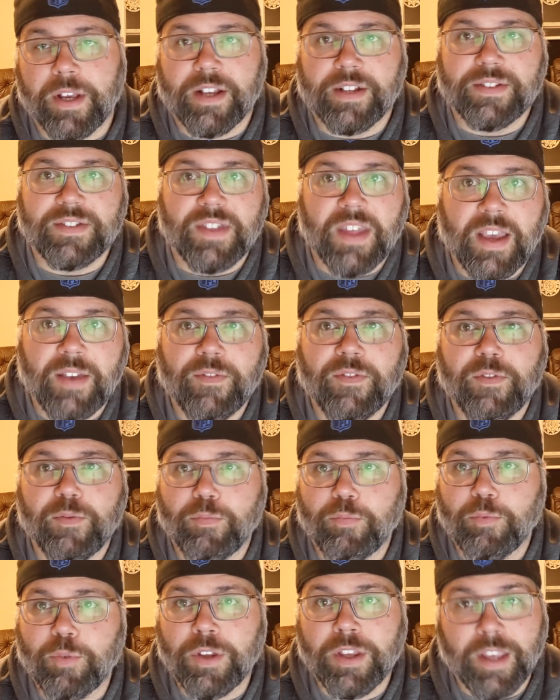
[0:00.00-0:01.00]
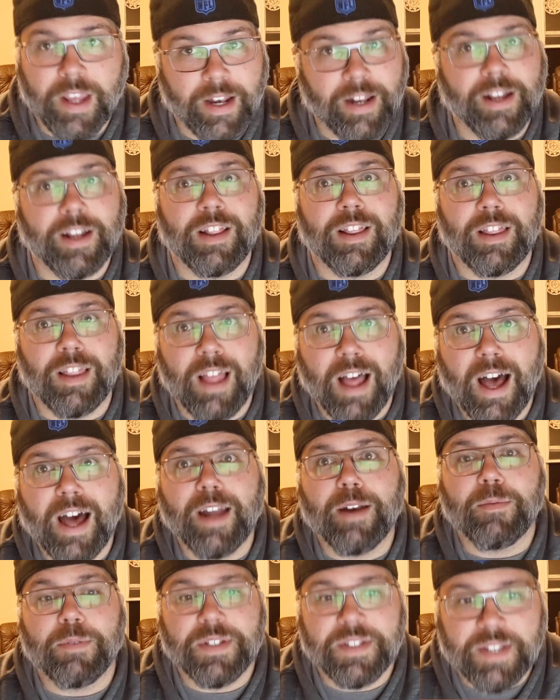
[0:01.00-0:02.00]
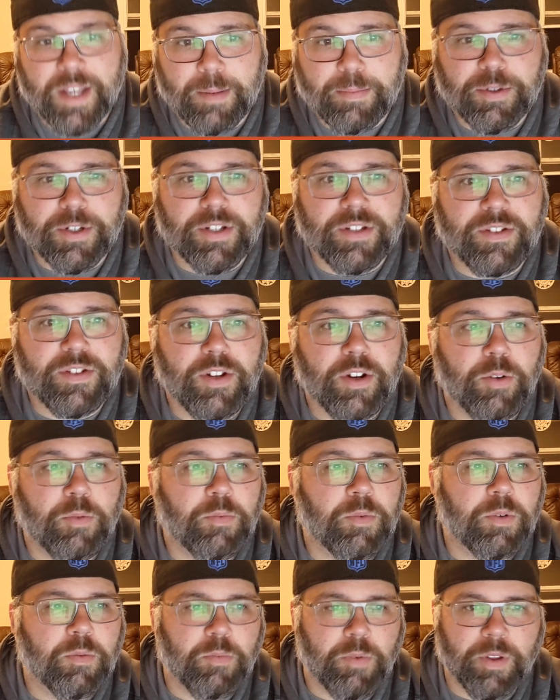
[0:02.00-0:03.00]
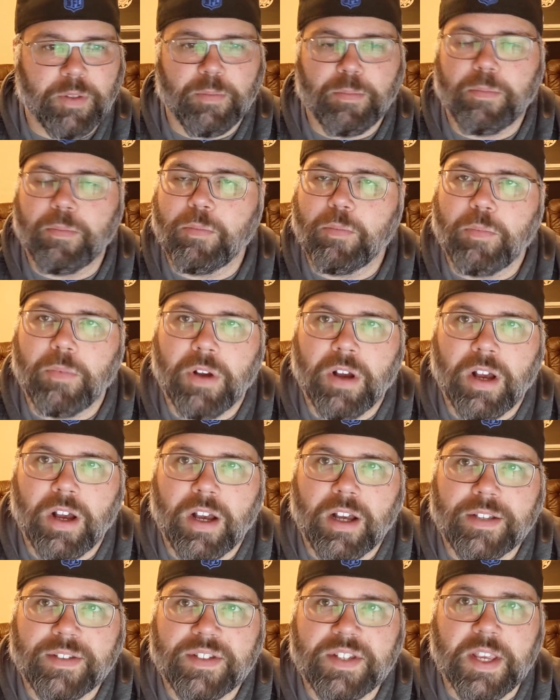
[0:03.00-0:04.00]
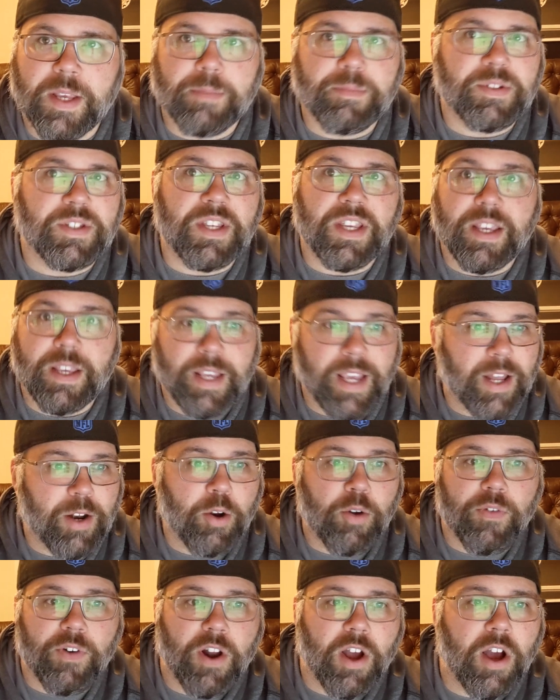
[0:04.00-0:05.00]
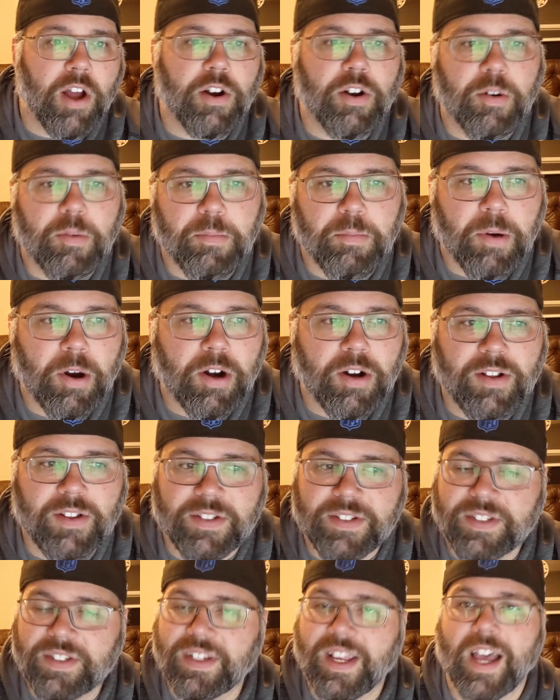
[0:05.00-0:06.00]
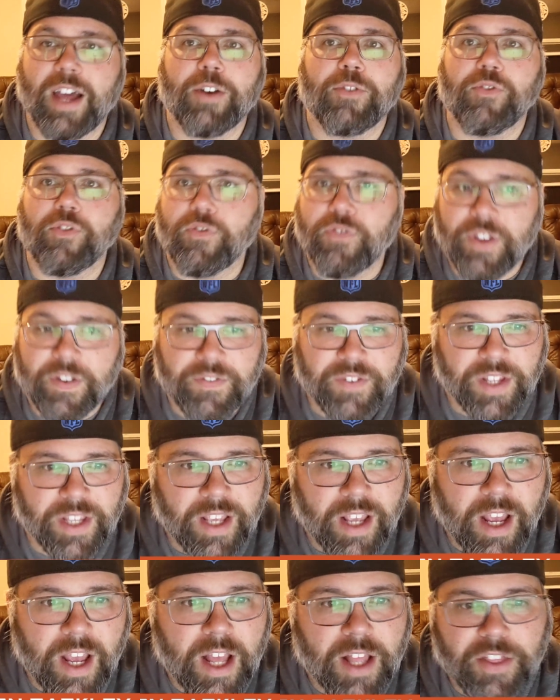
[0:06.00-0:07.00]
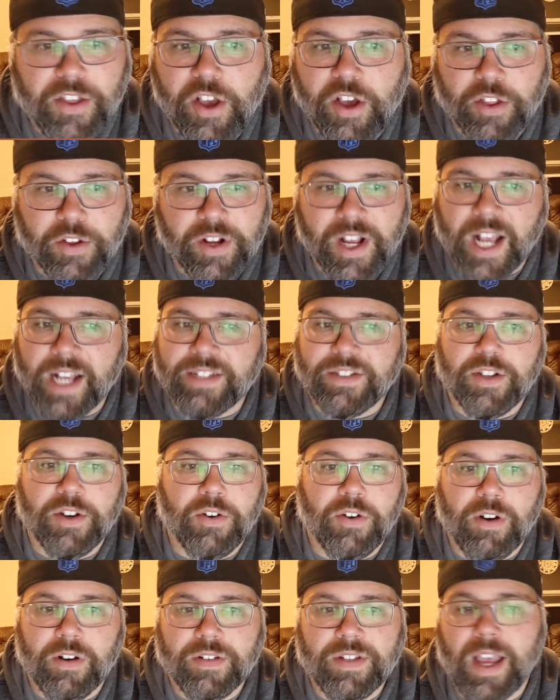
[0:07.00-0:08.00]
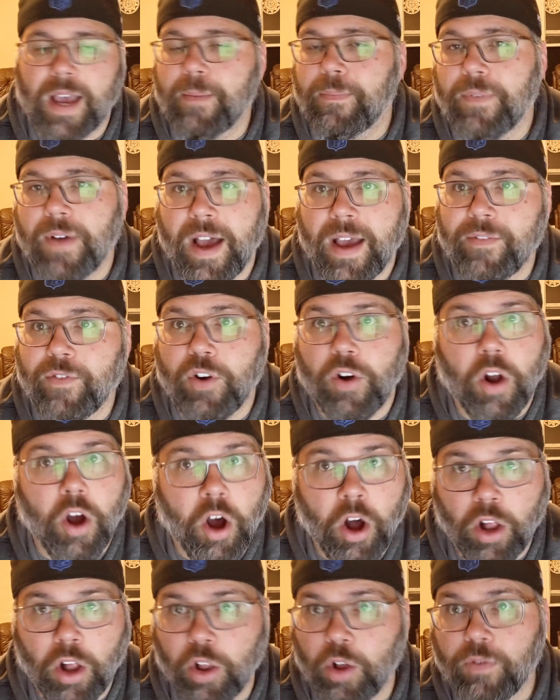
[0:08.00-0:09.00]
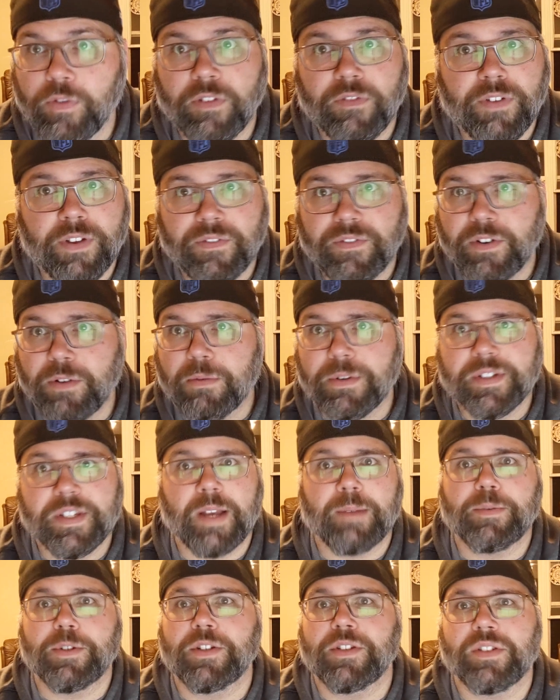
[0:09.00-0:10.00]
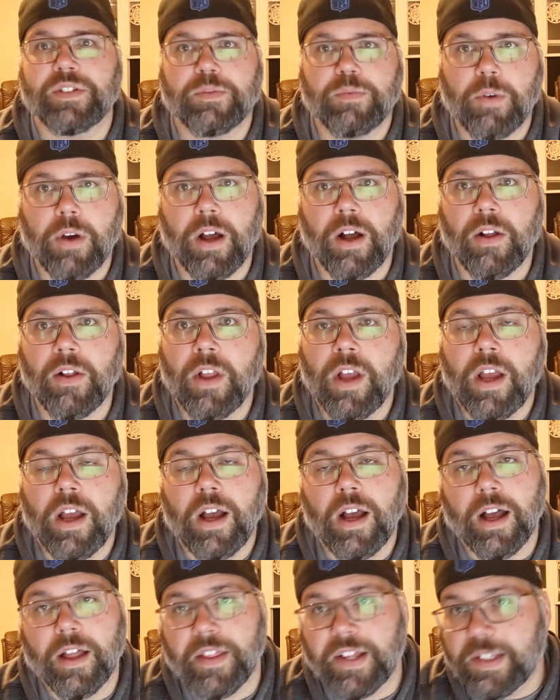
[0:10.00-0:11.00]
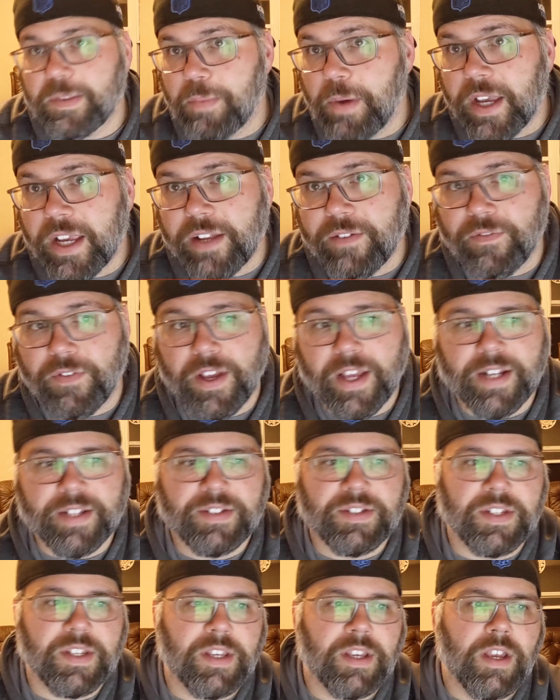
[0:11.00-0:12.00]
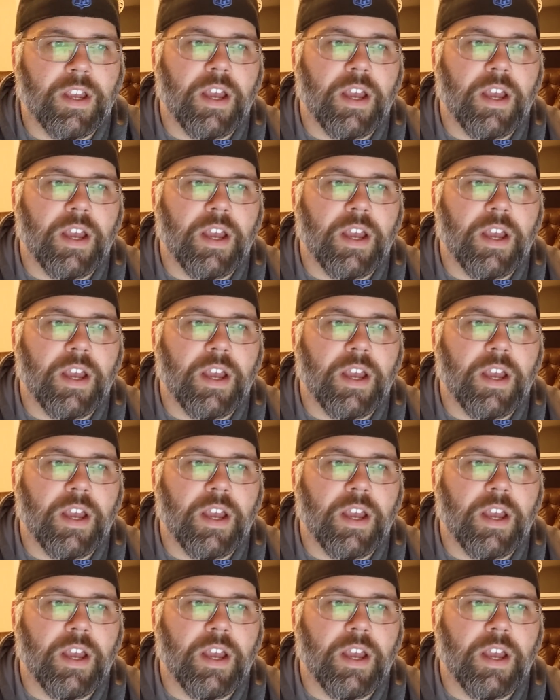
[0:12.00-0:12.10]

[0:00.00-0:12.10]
because they're getting a lot of receptions, you know, with Uh, C M C at over one hundred, Barkley's got over fifty. The other guys that are in our top five are all over fifty receptions as well. Uh, that's big in fantasy.